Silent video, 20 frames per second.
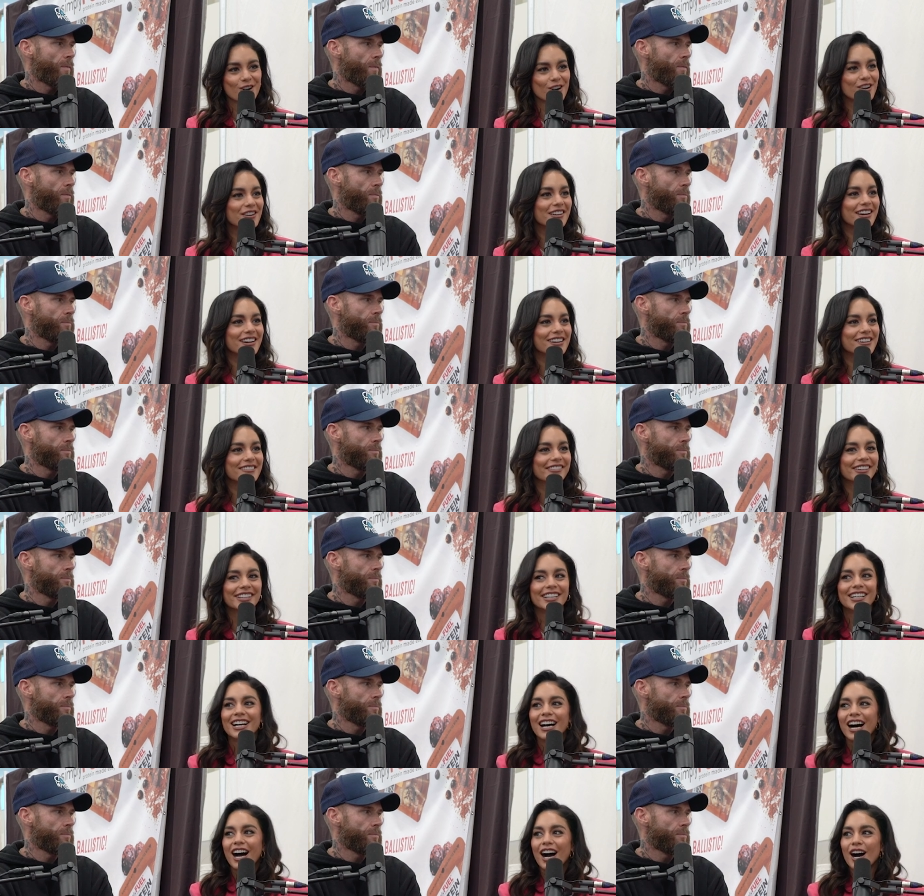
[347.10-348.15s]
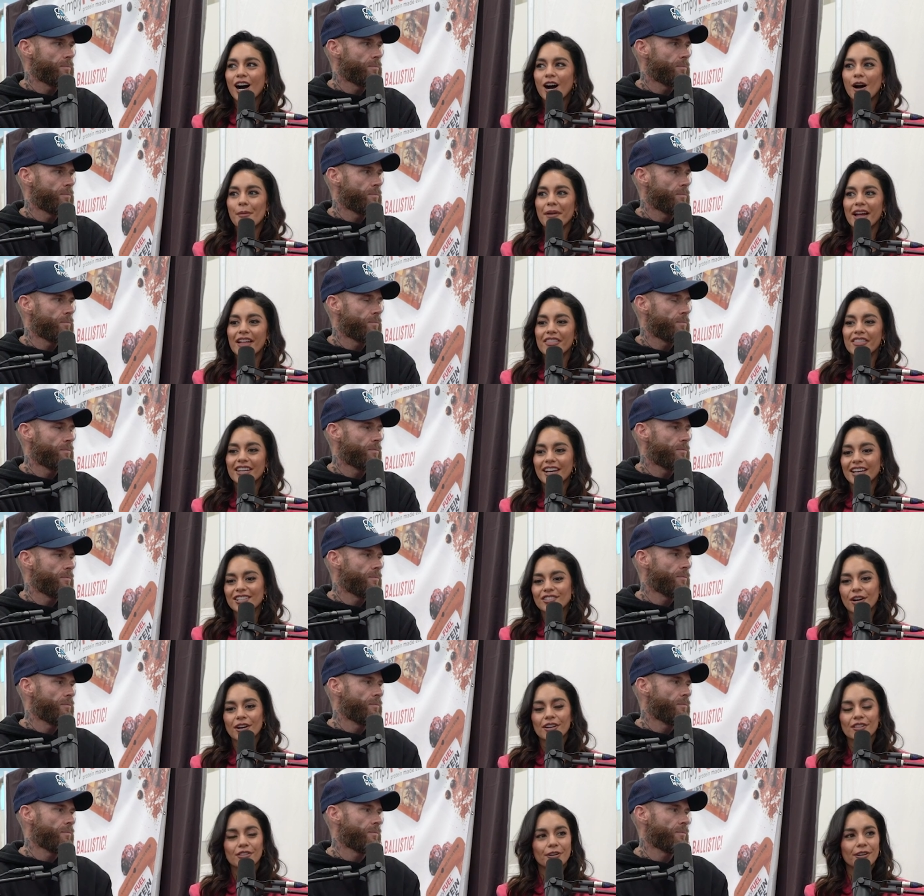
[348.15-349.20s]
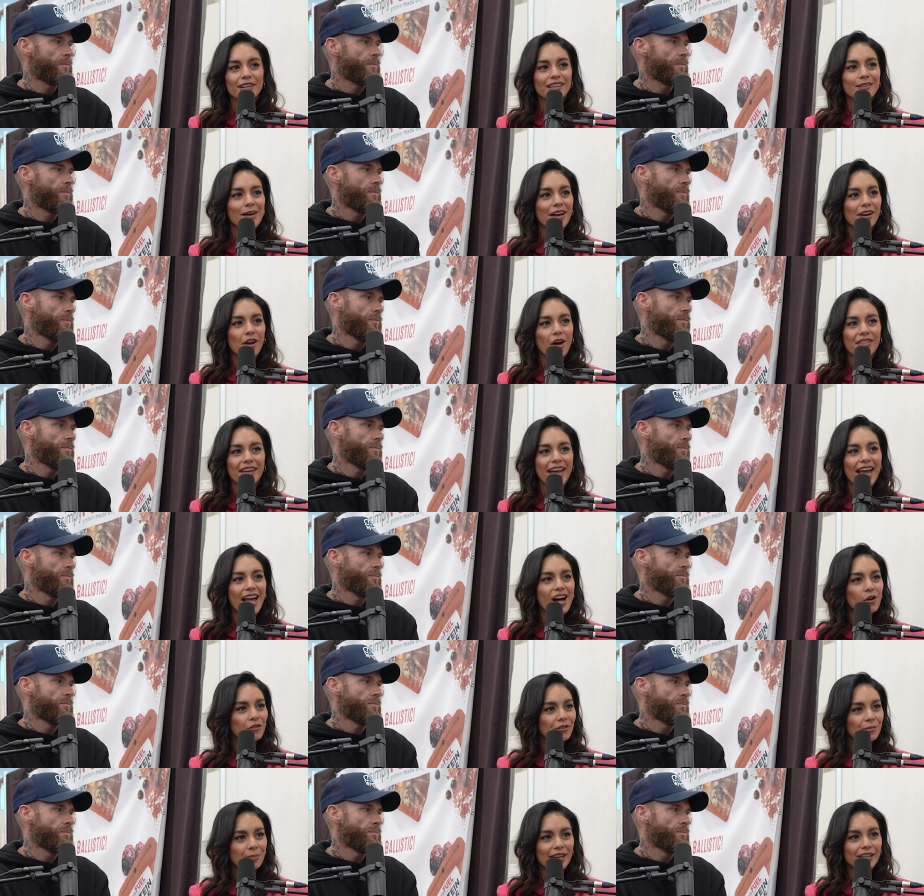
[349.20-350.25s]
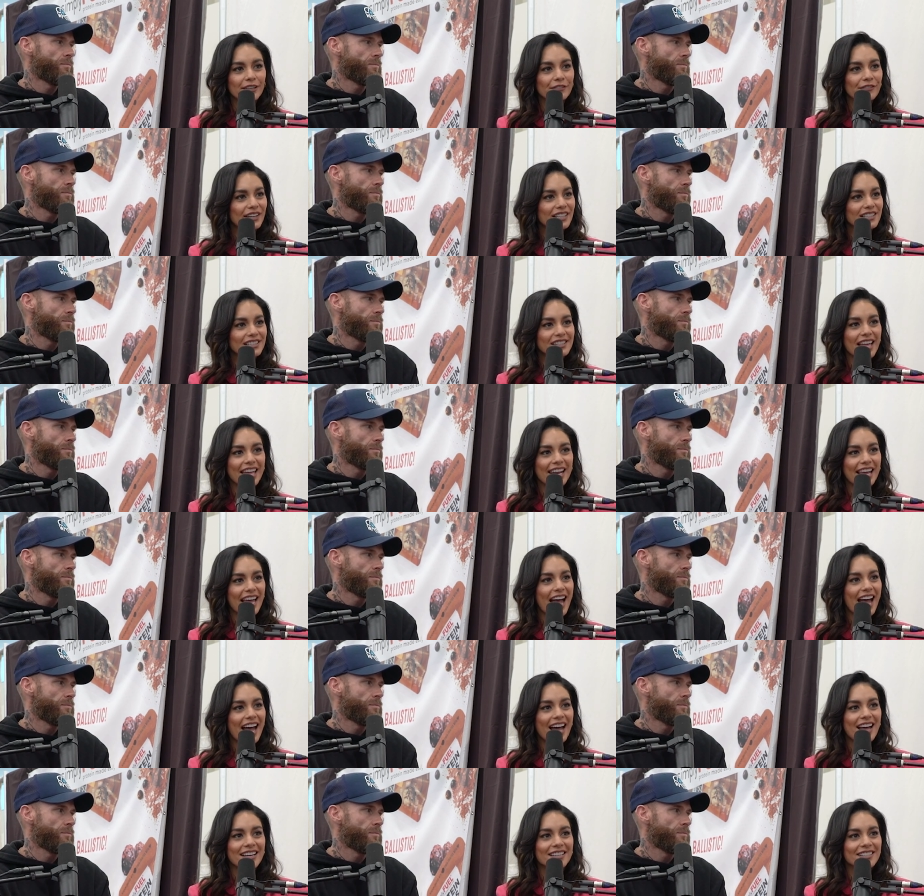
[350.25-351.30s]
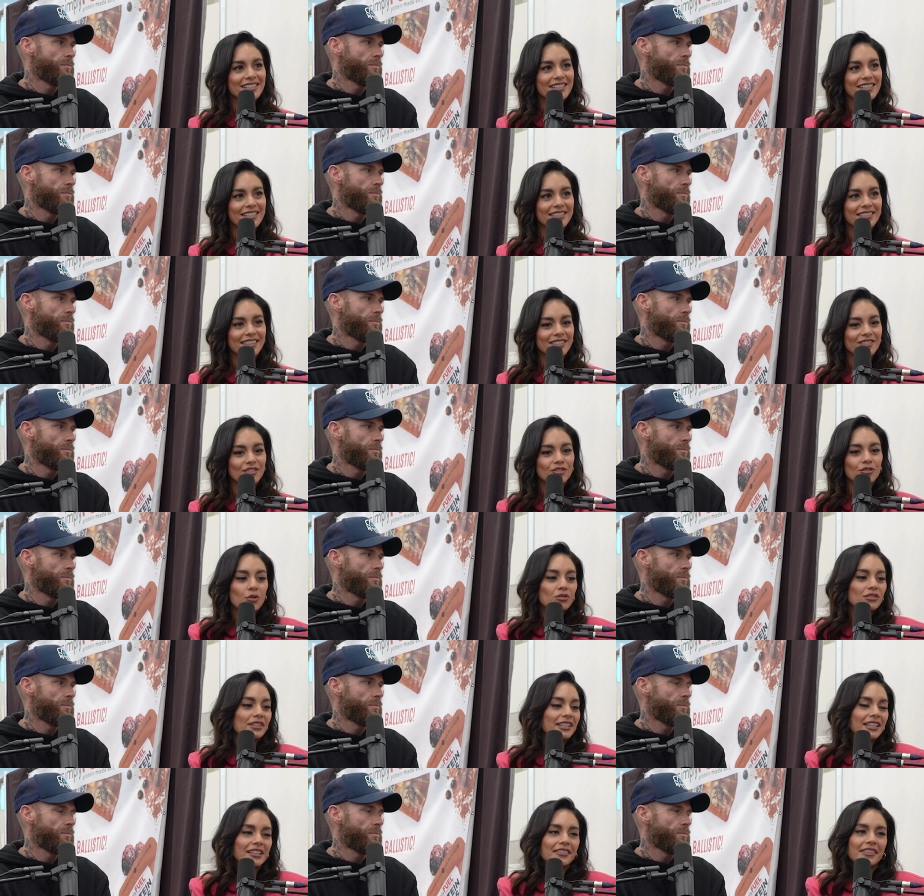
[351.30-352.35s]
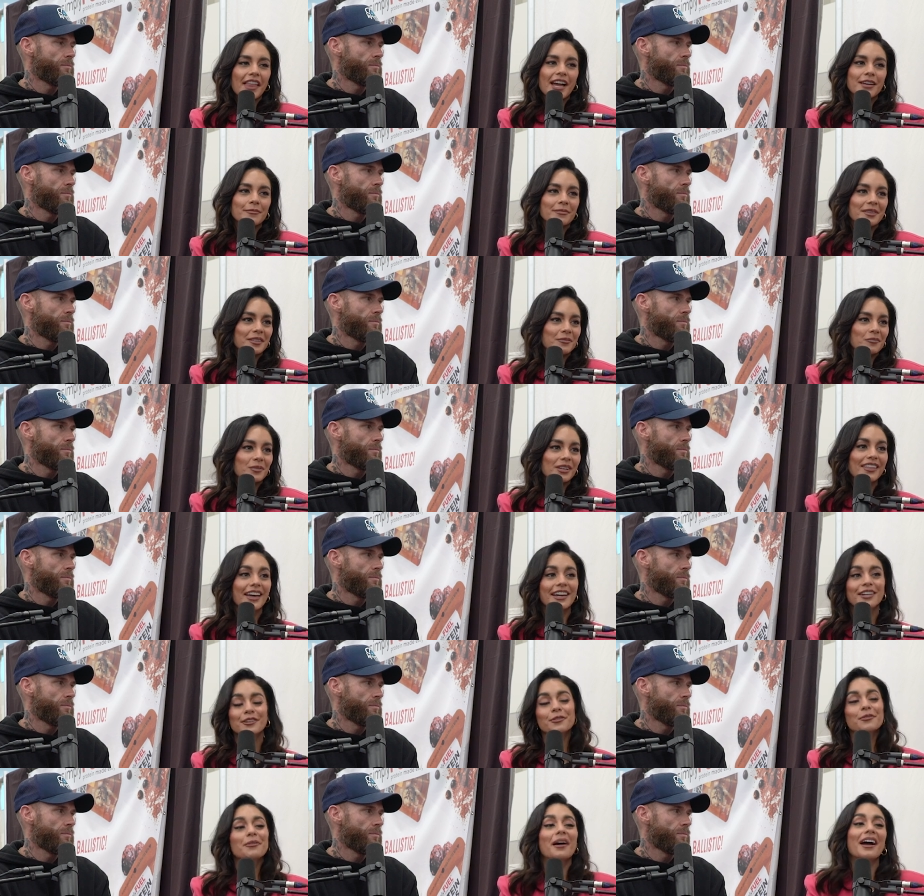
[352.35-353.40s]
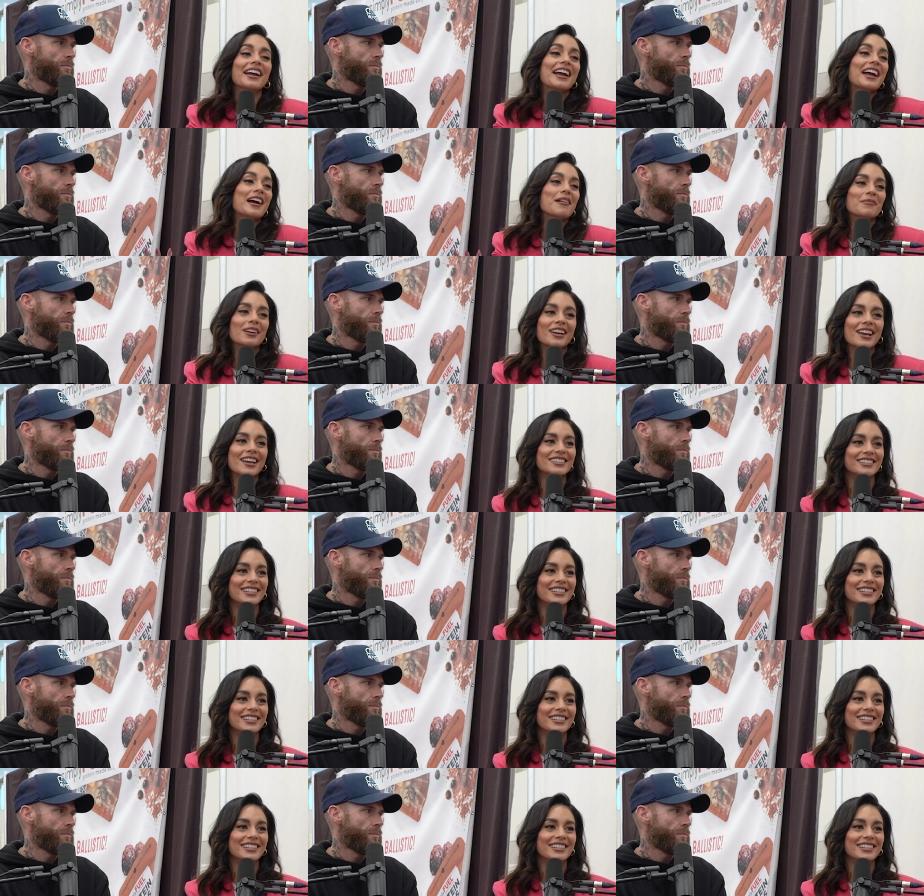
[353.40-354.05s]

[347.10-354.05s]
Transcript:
Speaker 1: heard of? Um, and then I started learning about all the health benefits that it has, and that's totally in alignment with like who I am, what I